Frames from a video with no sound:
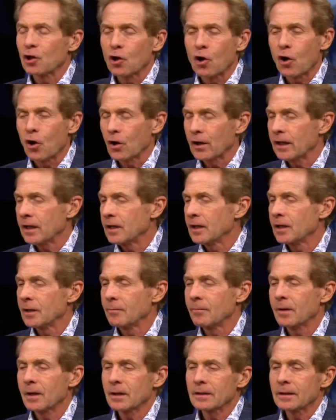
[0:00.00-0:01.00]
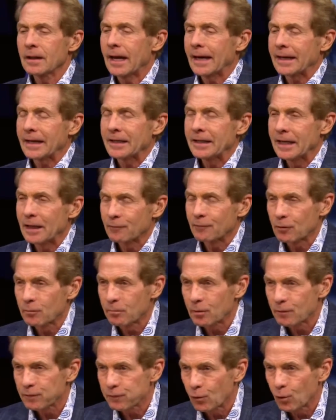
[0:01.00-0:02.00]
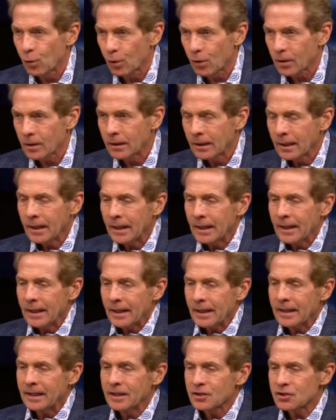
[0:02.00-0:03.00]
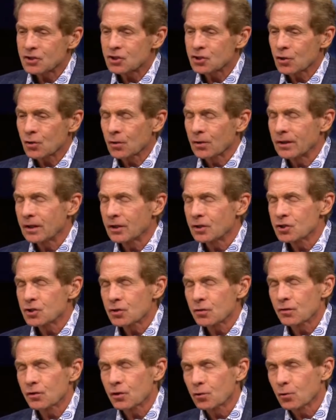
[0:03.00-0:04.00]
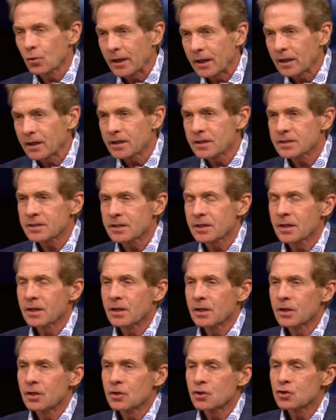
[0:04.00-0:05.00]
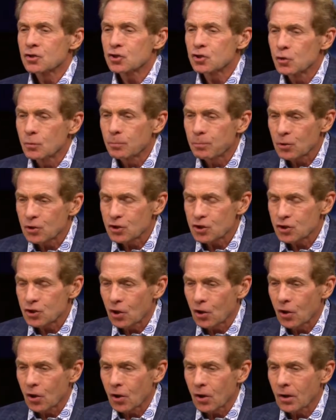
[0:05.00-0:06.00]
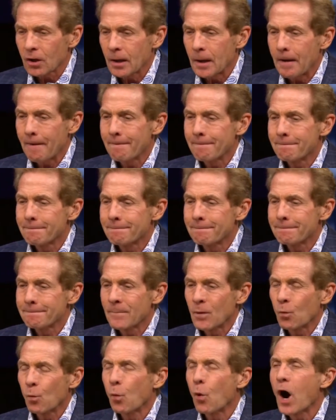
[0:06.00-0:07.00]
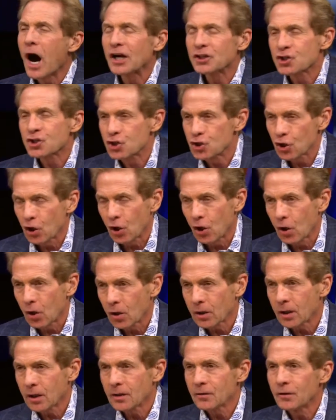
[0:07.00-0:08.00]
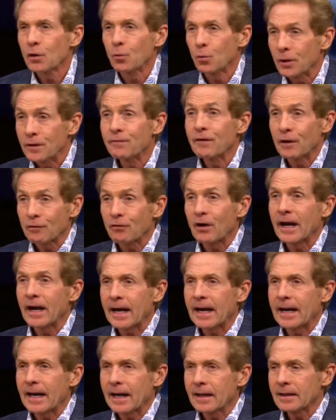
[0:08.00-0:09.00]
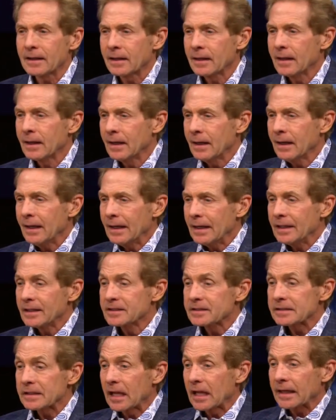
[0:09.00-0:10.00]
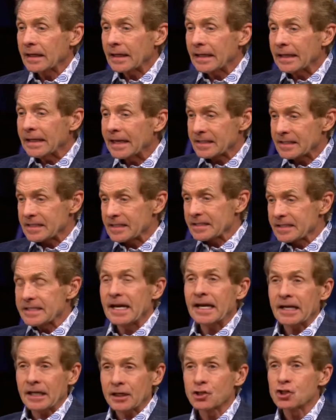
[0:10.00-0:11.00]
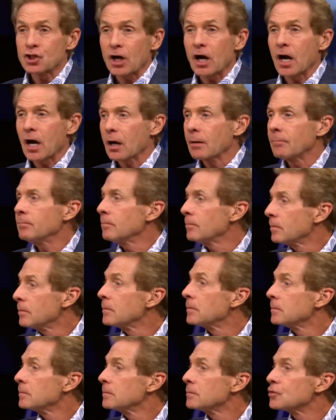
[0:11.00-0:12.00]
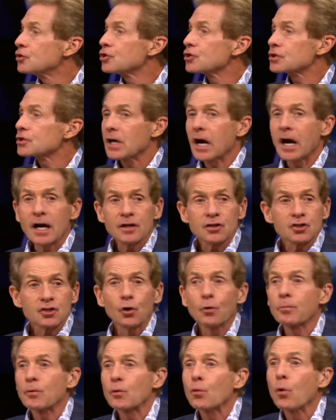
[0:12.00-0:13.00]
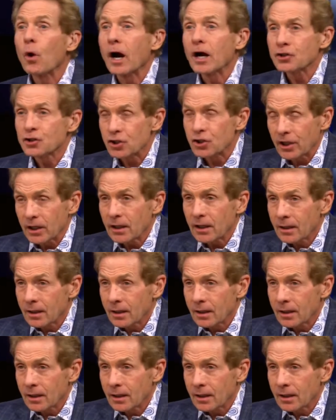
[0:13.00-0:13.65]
laud him like never before. He has turned into the greatest superstar watchdog that we've ever had. It's like he has a second job, just eyes open, watching.